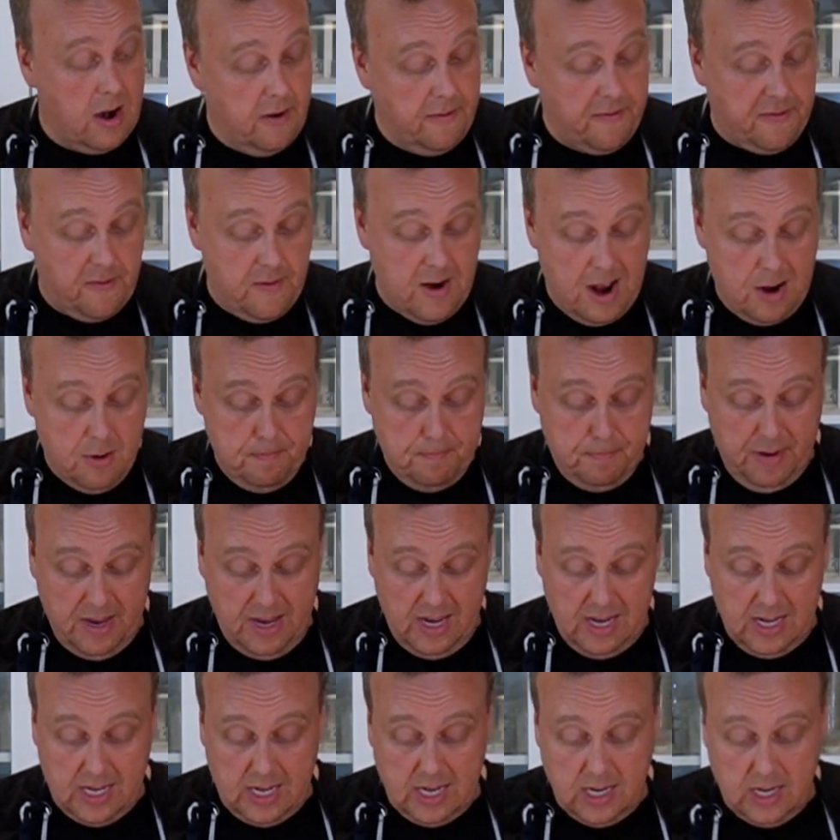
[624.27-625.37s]
off round
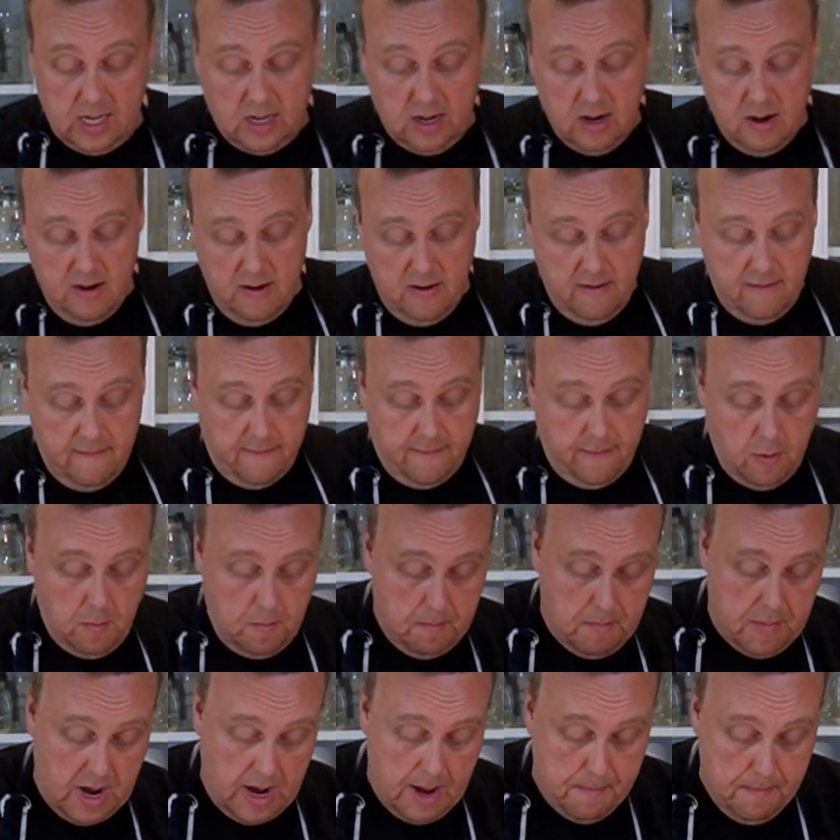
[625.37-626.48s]
pieces
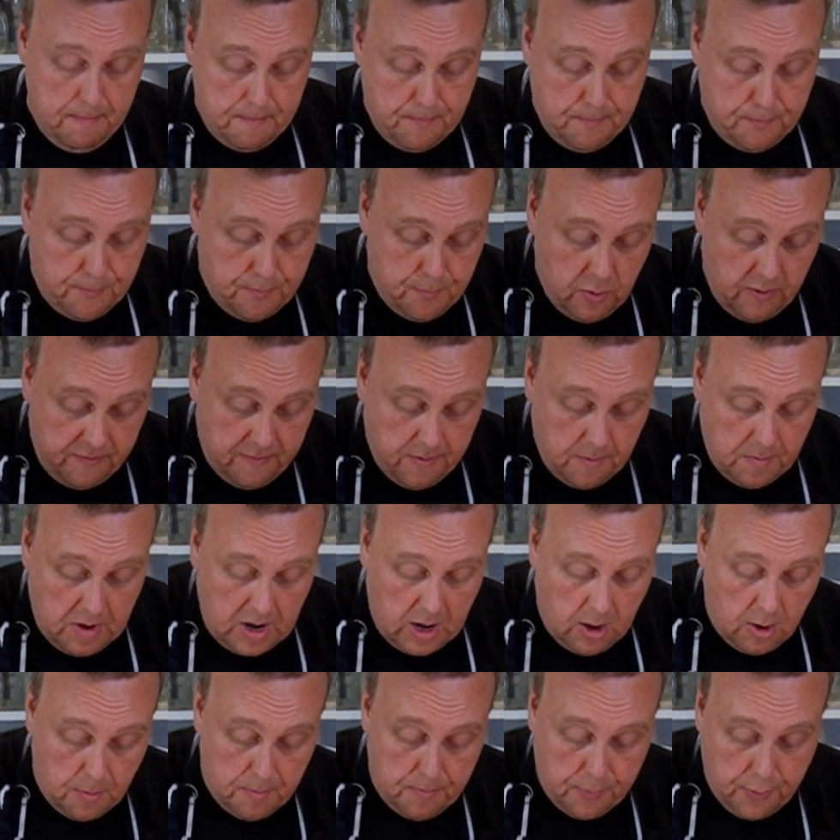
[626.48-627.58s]
from
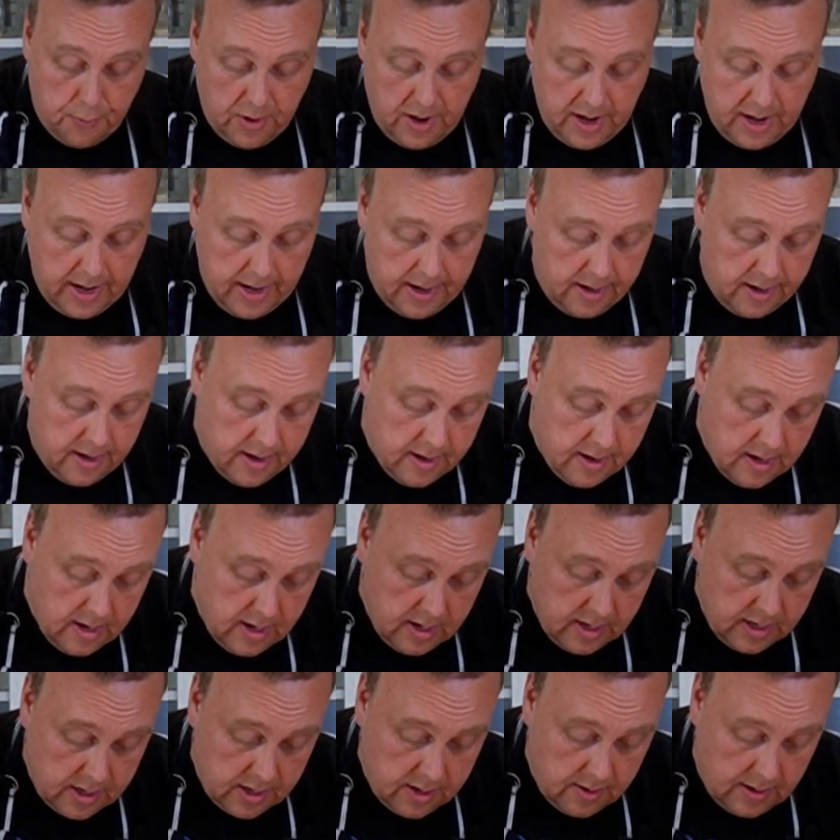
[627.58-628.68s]
our bread.
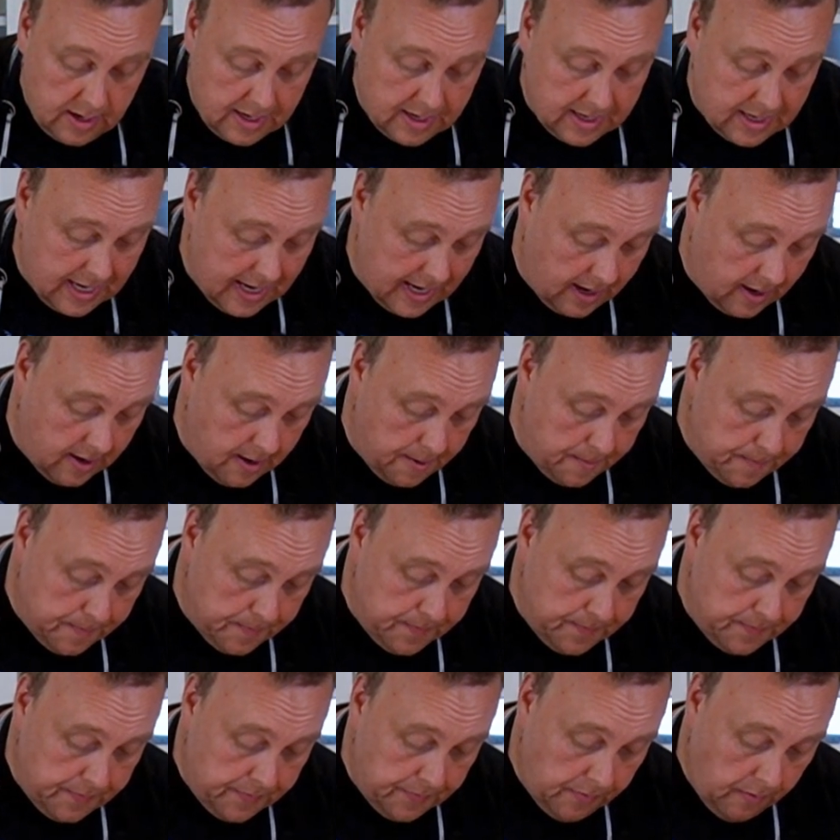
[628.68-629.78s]
So I'll take a
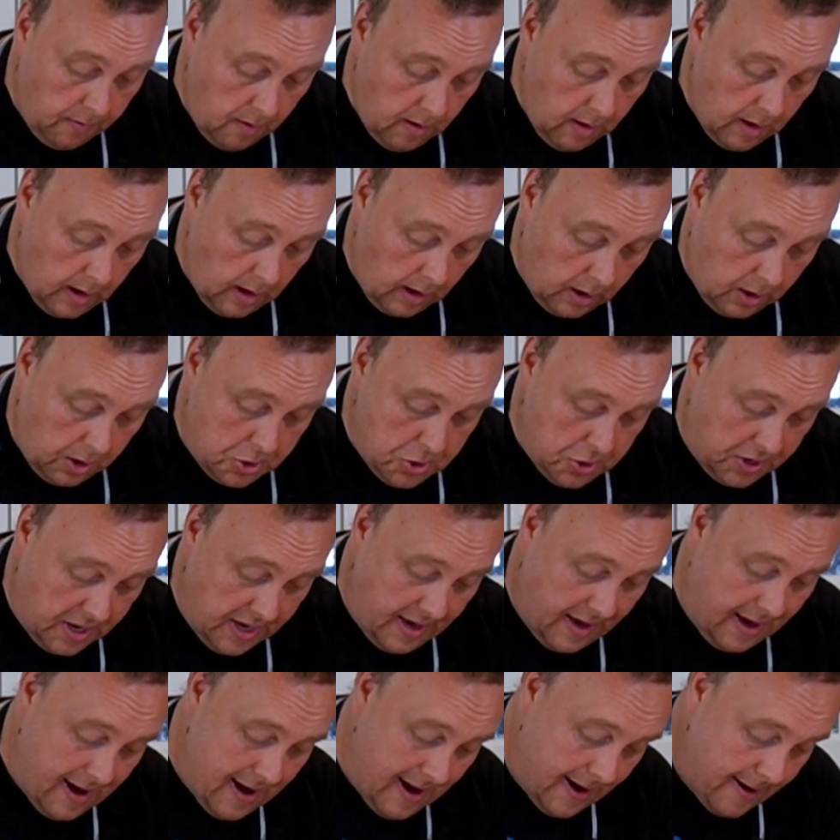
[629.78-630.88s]
cookie
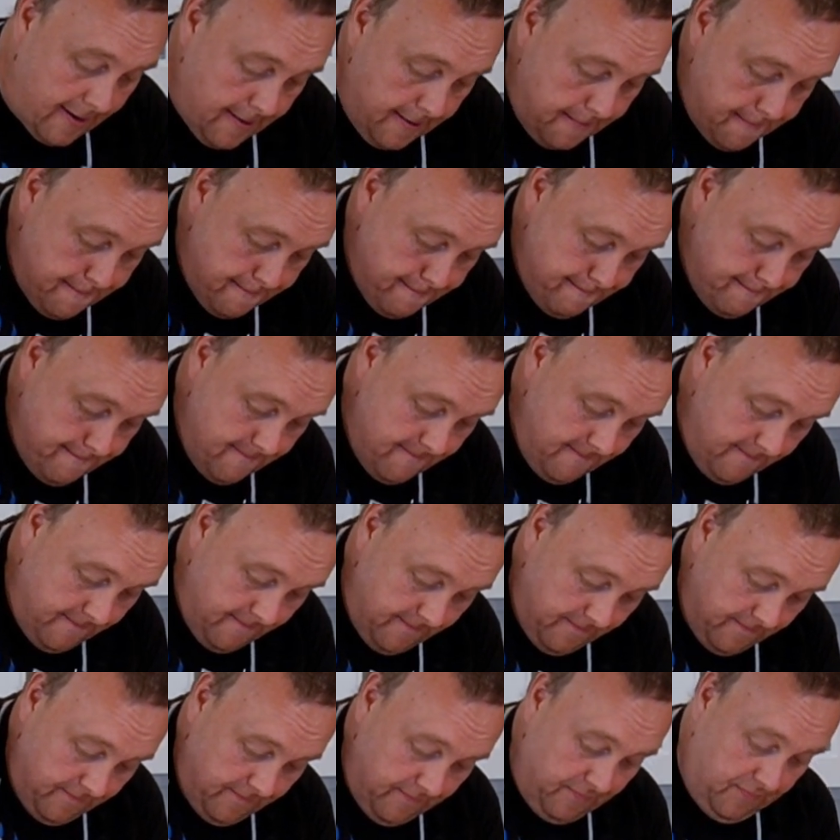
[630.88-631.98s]
cutter
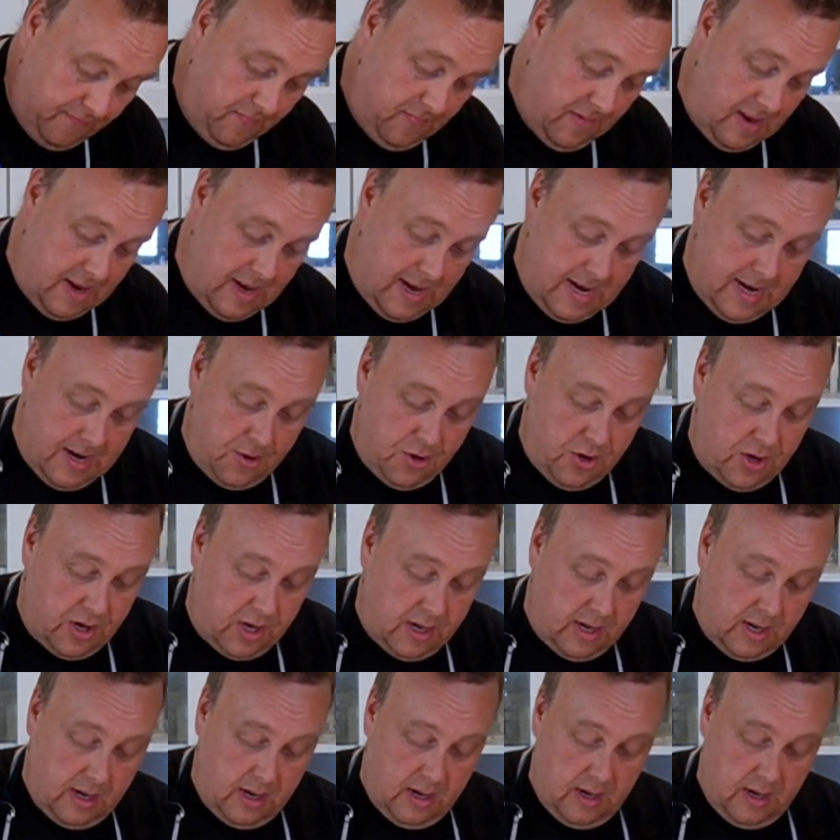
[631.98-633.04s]
and just